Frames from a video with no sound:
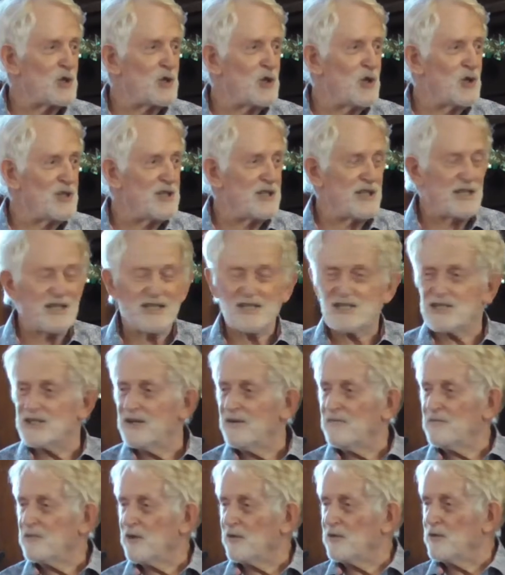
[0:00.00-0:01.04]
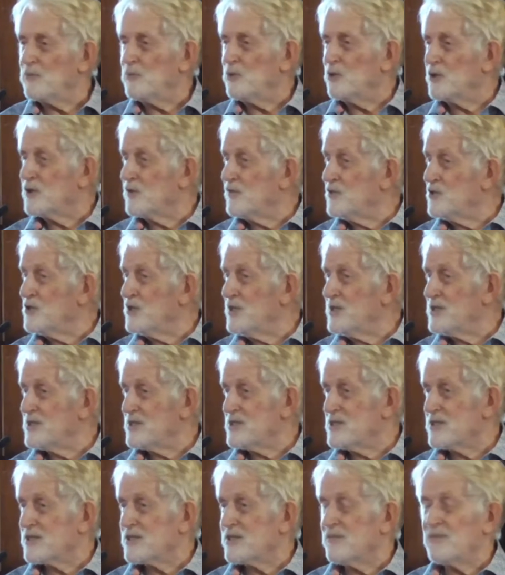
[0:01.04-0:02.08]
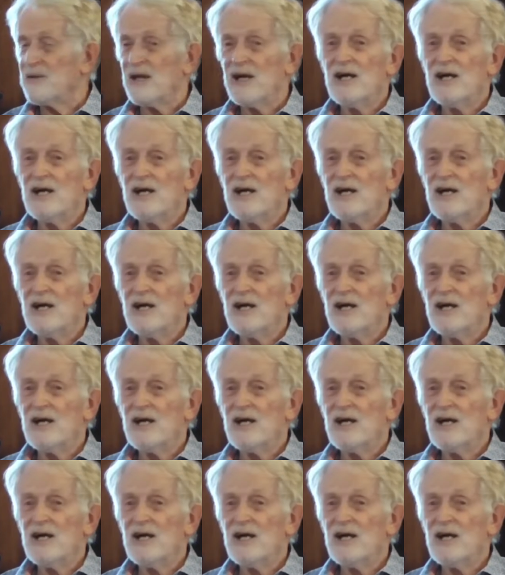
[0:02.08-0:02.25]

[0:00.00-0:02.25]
context of the birth of Jesus.